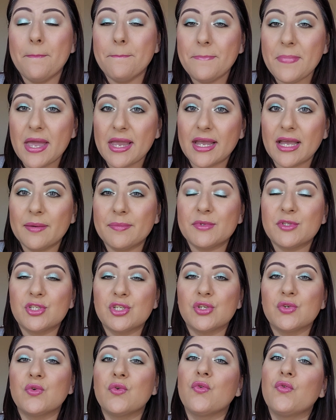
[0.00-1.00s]
makeup
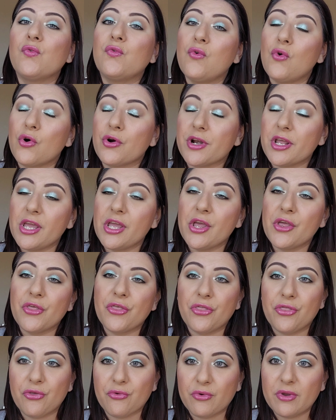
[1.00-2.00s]
to
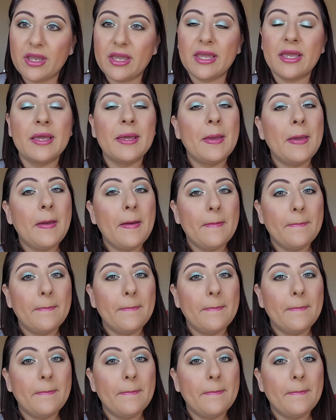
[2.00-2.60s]
43